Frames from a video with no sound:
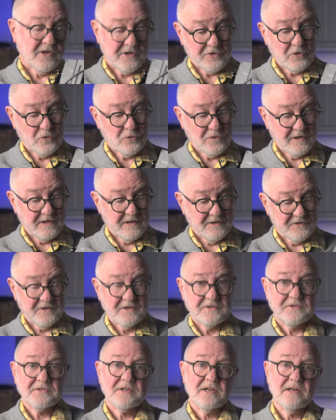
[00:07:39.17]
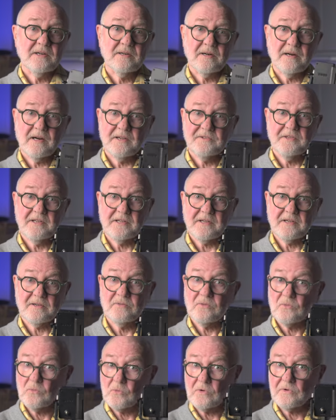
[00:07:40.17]
Not only is it, I think,
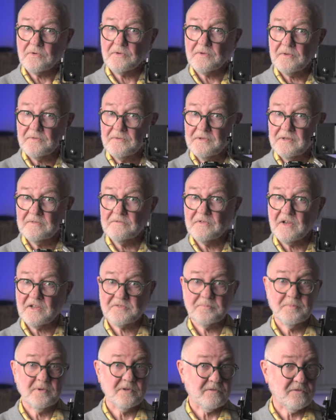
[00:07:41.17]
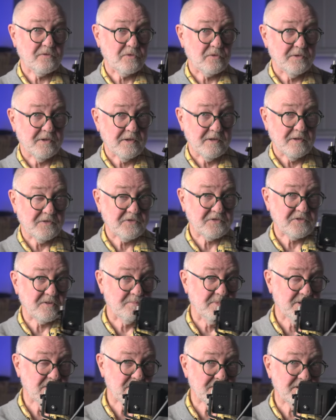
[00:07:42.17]
worth the investment for the
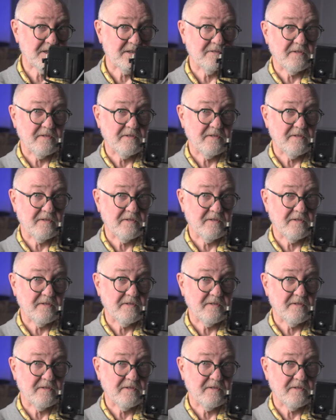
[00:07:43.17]
stability